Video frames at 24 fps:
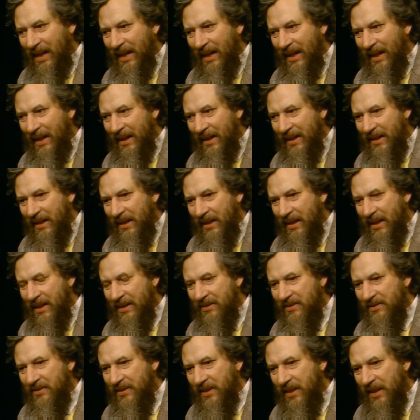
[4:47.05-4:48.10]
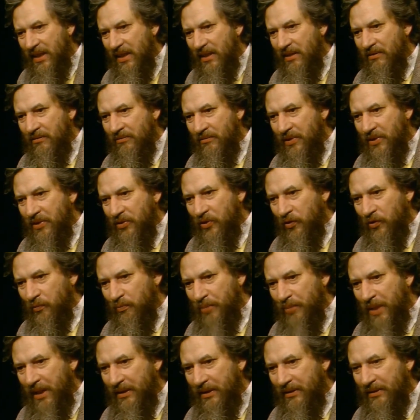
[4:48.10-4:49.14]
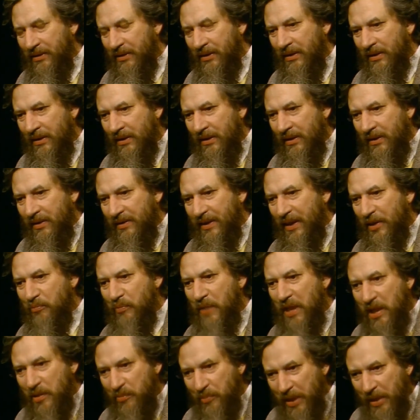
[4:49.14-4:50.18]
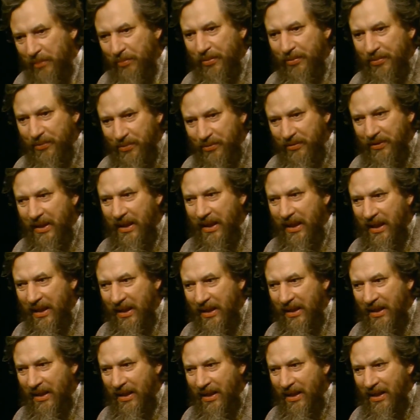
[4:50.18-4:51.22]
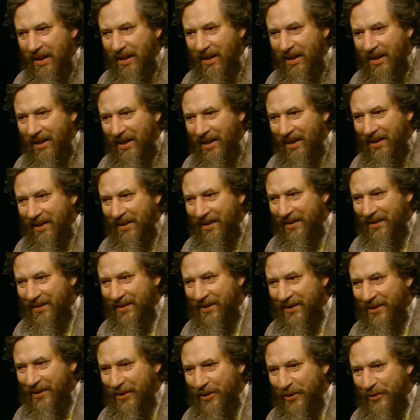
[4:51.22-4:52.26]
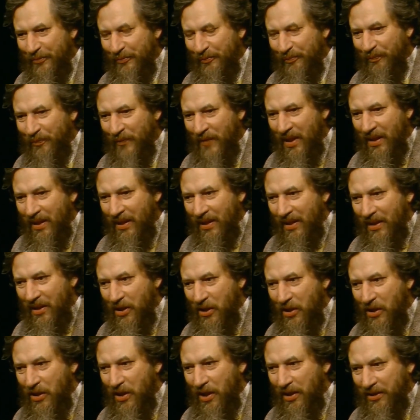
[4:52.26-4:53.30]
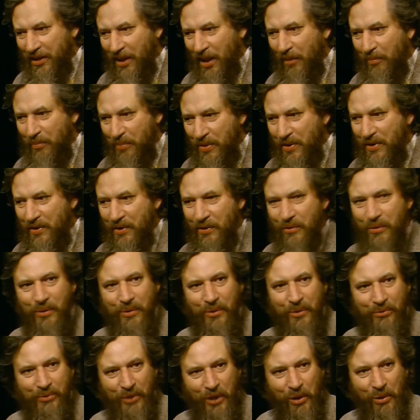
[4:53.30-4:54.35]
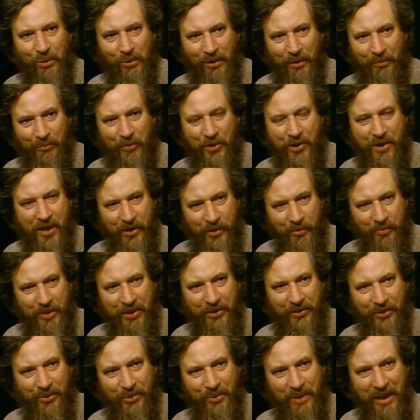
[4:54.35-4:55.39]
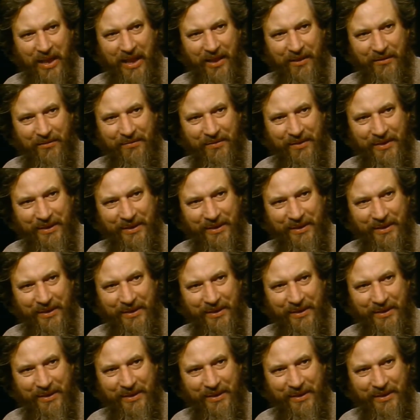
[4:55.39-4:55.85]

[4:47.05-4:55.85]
I can see in retrospect that many people today are caught up in the guru role, therapists who have